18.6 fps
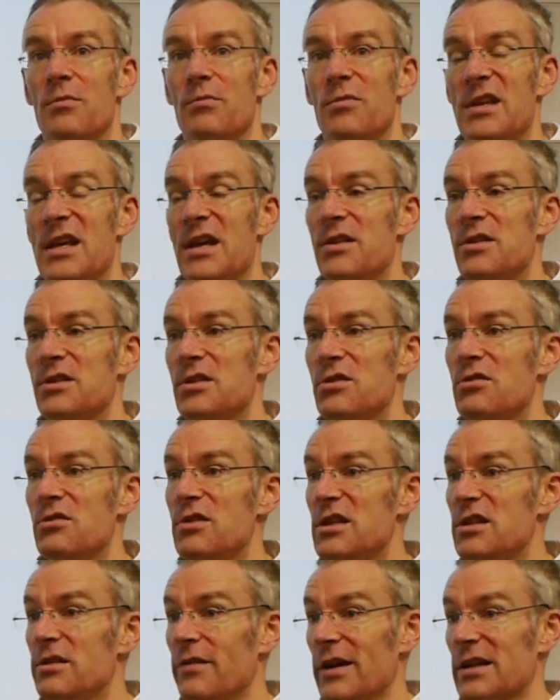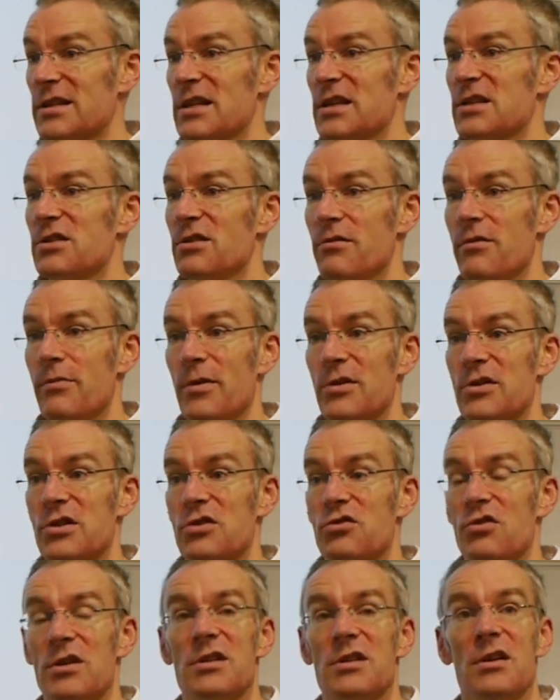the editors who need to have access to the
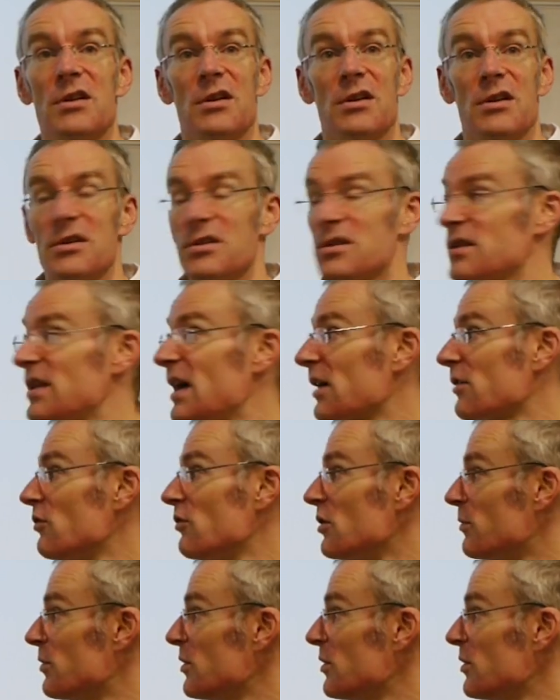repositories, to that group.